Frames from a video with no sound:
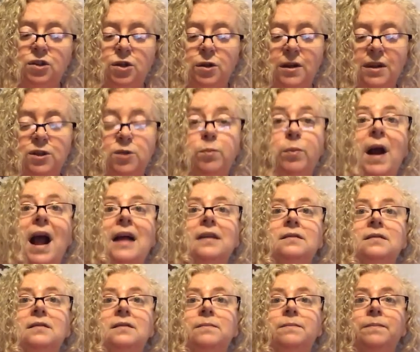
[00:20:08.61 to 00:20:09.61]
and its
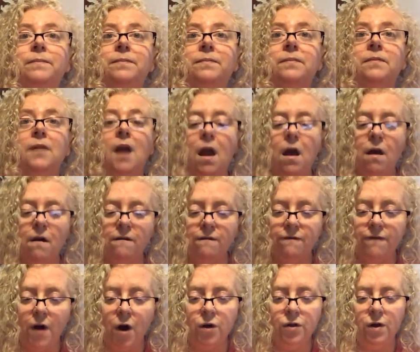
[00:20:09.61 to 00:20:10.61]
intelligence to
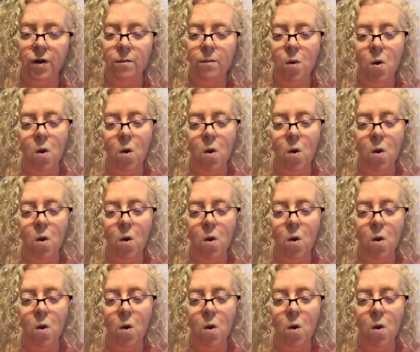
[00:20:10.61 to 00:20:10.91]
express?